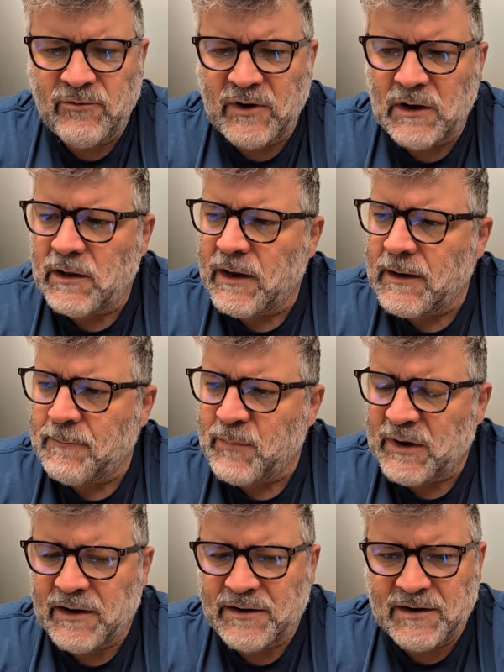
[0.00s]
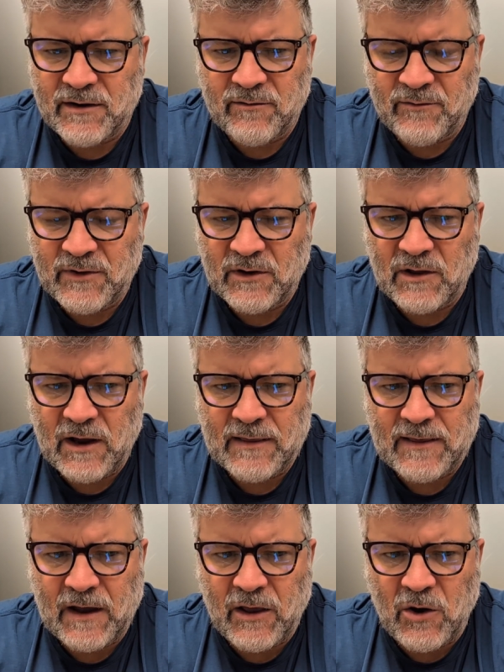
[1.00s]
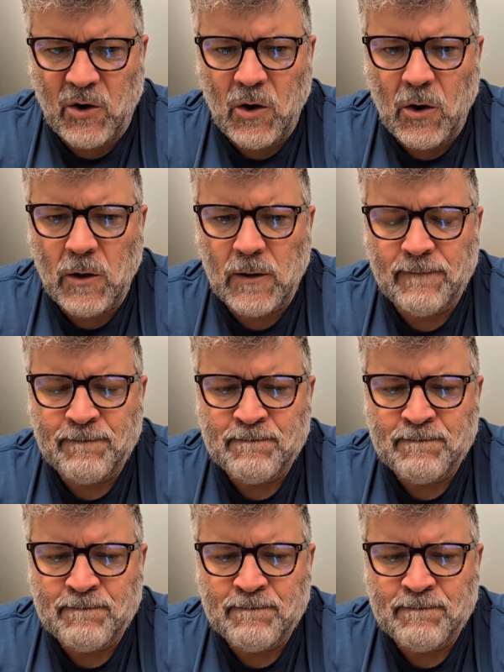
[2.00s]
feeling, but it didn't feel like that at all.